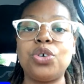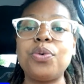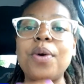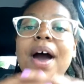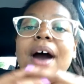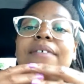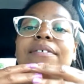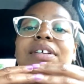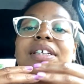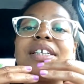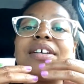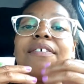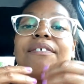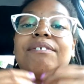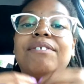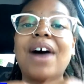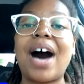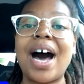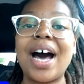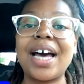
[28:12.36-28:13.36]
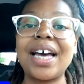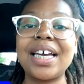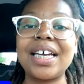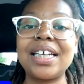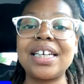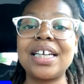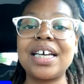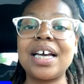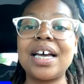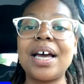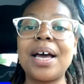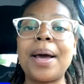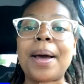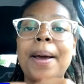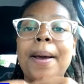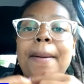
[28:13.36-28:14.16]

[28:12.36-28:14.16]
You have a divine